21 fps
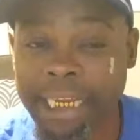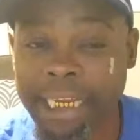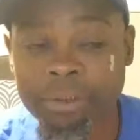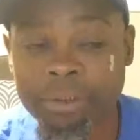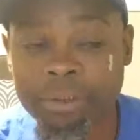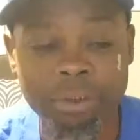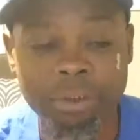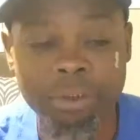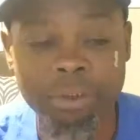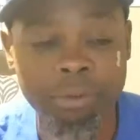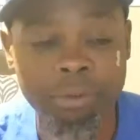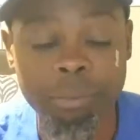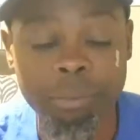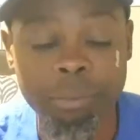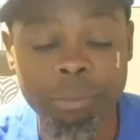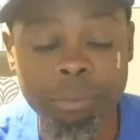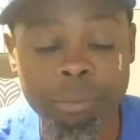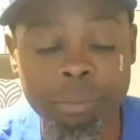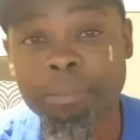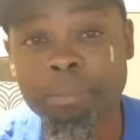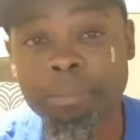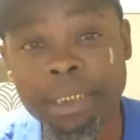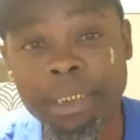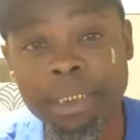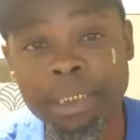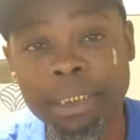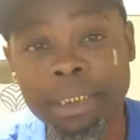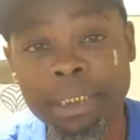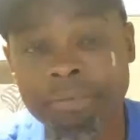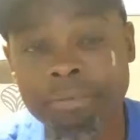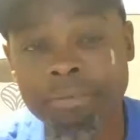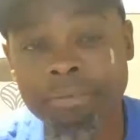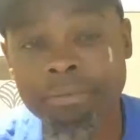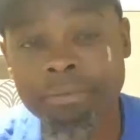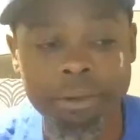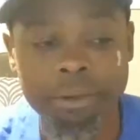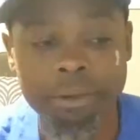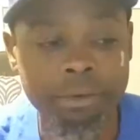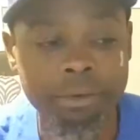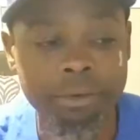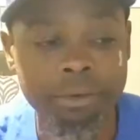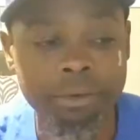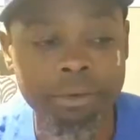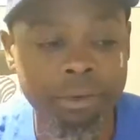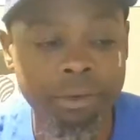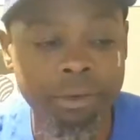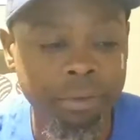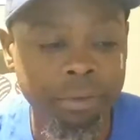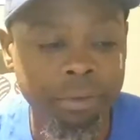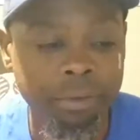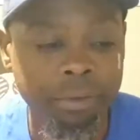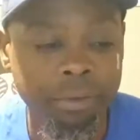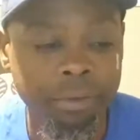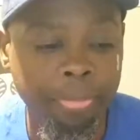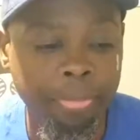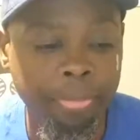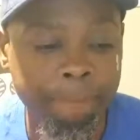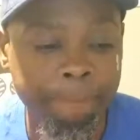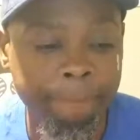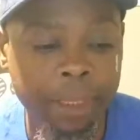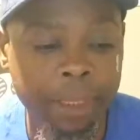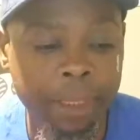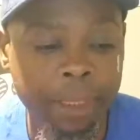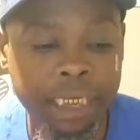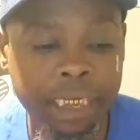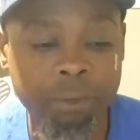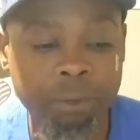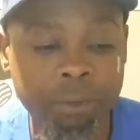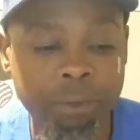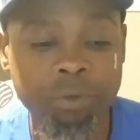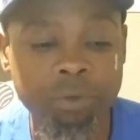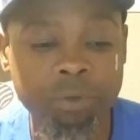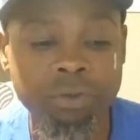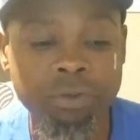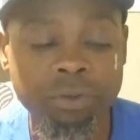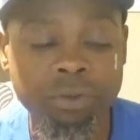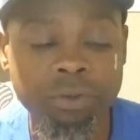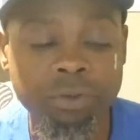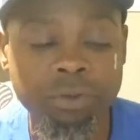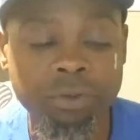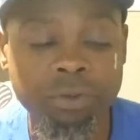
you know, it was a mess, family, you know, and it was